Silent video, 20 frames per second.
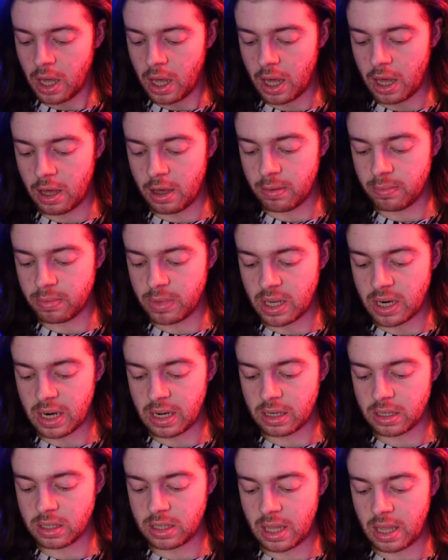The
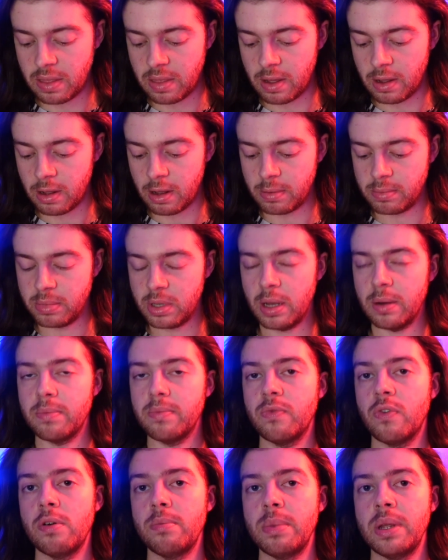next thing that comes
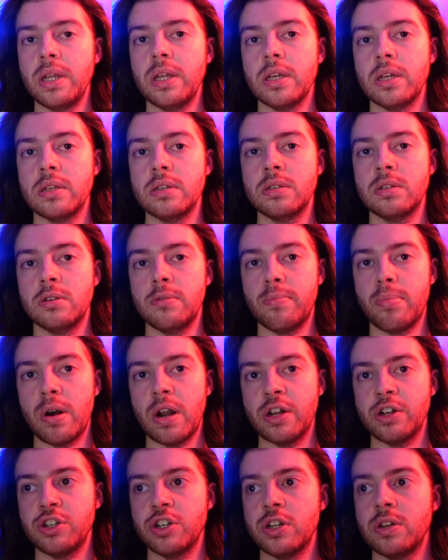up for me is
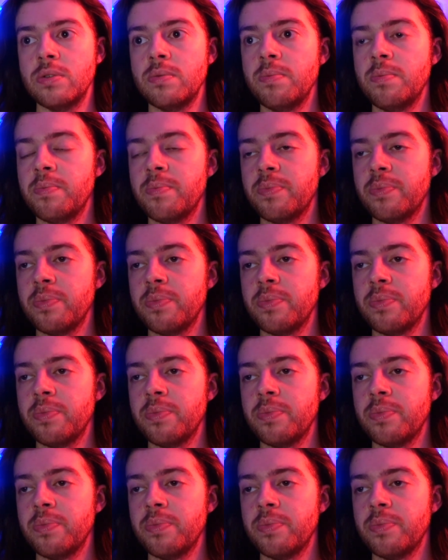depression.